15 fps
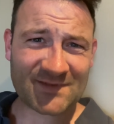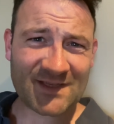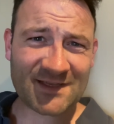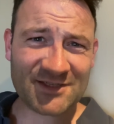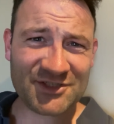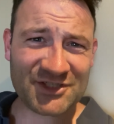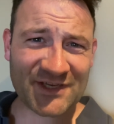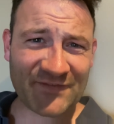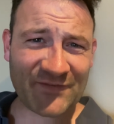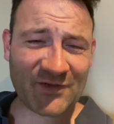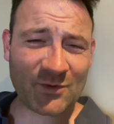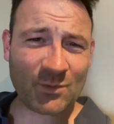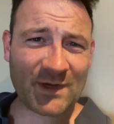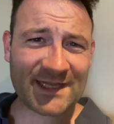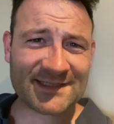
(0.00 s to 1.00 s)

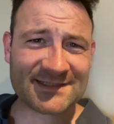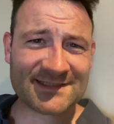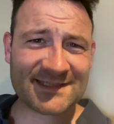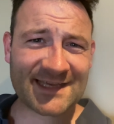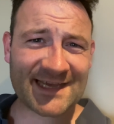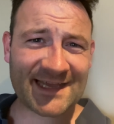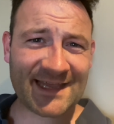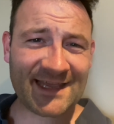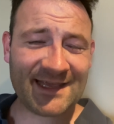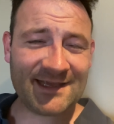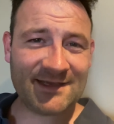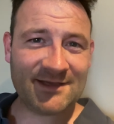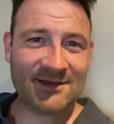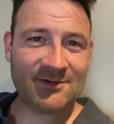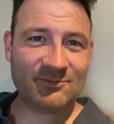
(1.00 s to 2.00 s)
Sheffield Wednesday,
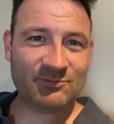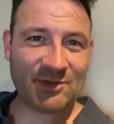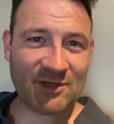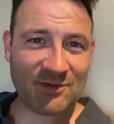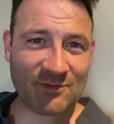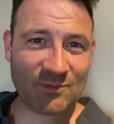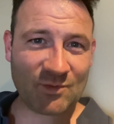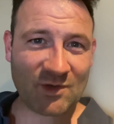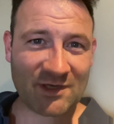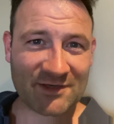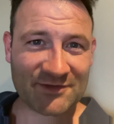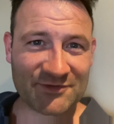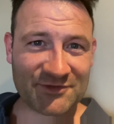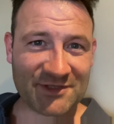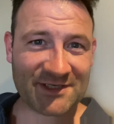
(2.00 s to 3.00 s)
Bolton
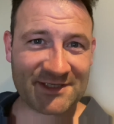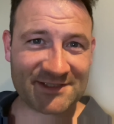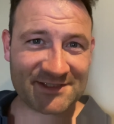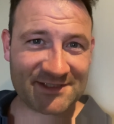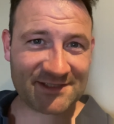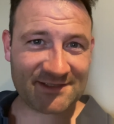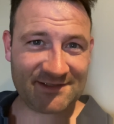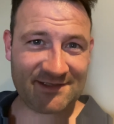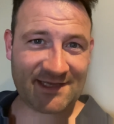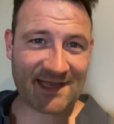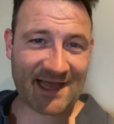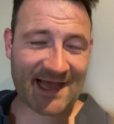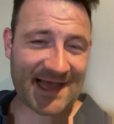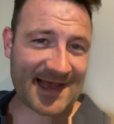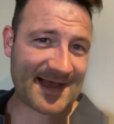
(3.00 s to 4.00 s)
Wanderers,
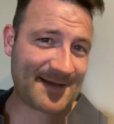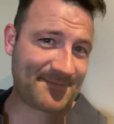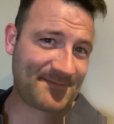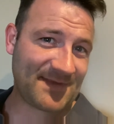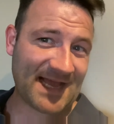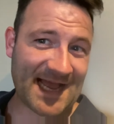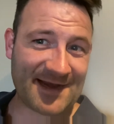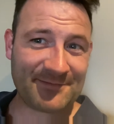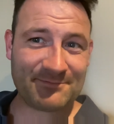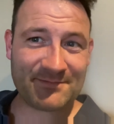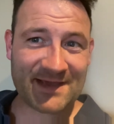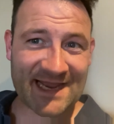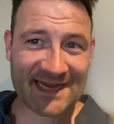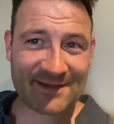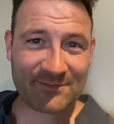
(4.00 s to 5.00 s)
um, and
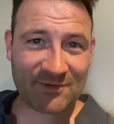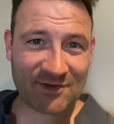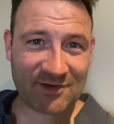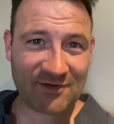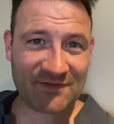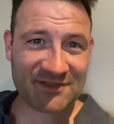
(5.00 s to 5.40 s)
many more.